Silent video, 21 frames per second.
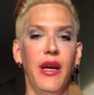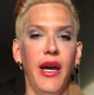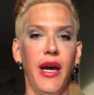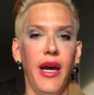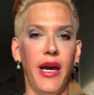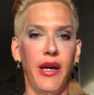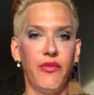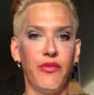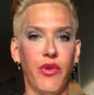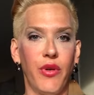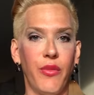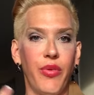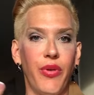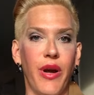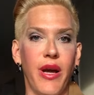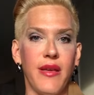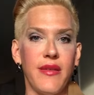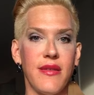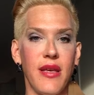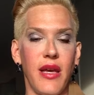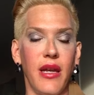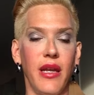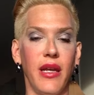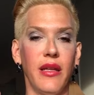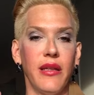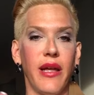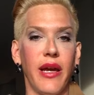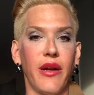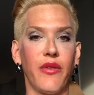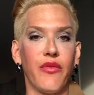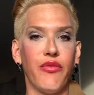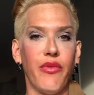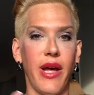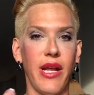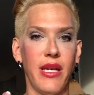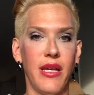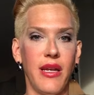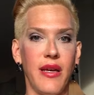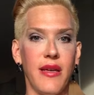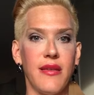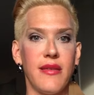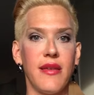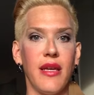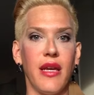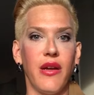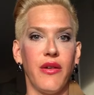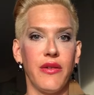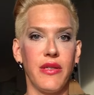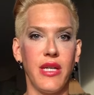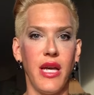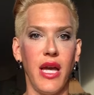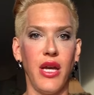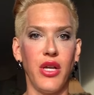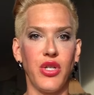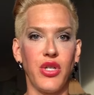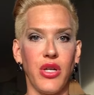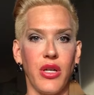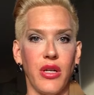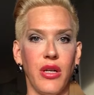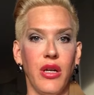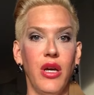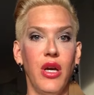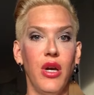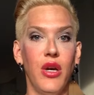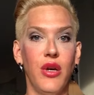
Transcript: and repress any like redness, irritation,